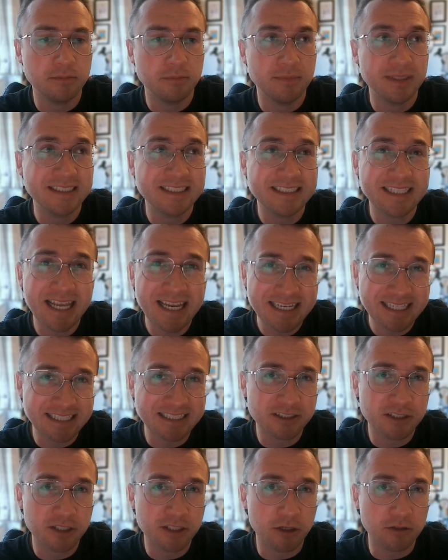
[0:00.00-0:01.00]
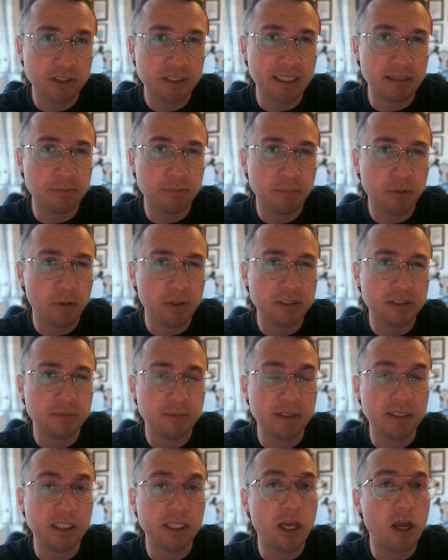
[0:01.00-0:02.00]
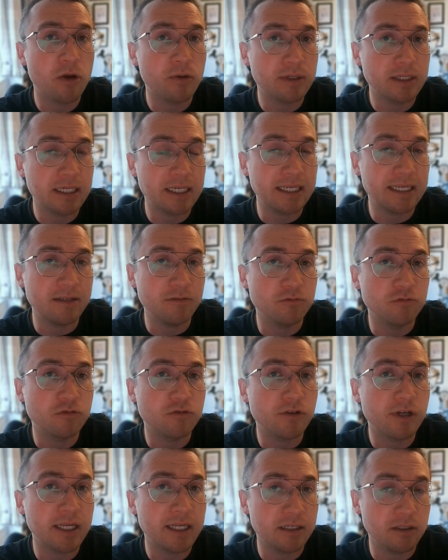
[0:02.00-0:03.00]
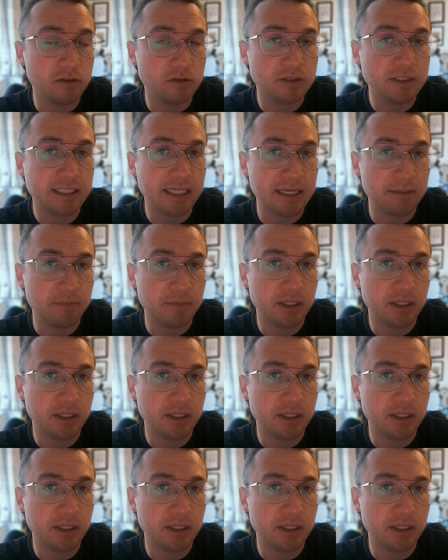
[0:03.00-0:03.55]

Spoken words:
Mercedes, though, seemed poised to be the only real team